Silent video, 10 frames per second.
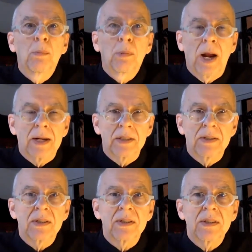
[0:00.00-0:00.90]

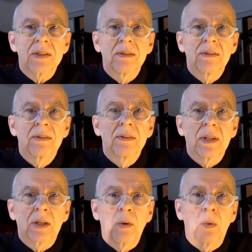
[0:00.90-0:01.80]
practices
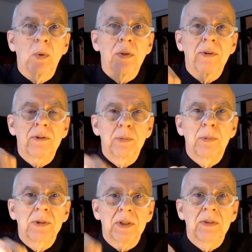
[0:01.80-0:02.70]
that go with those
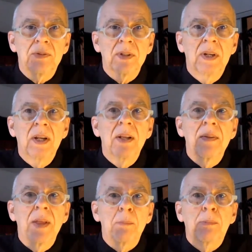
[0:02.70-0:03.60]
beliefs
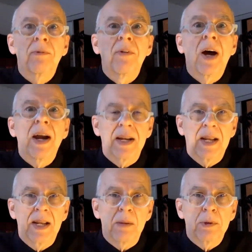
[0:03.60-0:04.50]
that provide
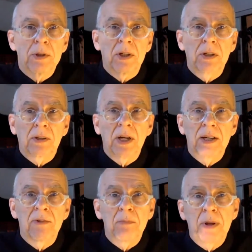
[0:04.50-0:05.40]
a particular
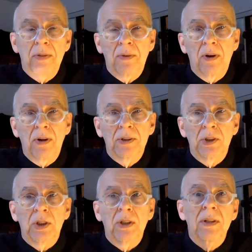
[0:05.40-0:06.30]
kind of
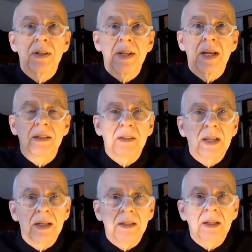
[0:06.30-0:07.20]
methodology that then
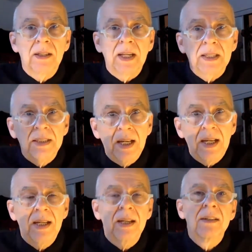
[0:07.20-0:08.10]
can collect
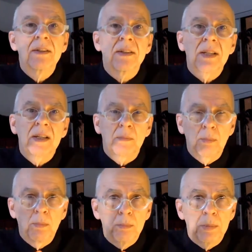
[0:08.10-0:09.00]
data to then
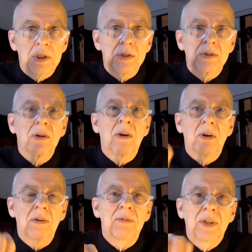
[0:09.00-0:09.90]
be
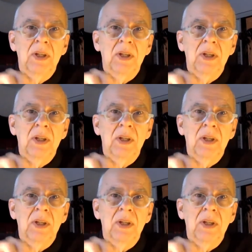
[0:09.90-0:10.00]
solved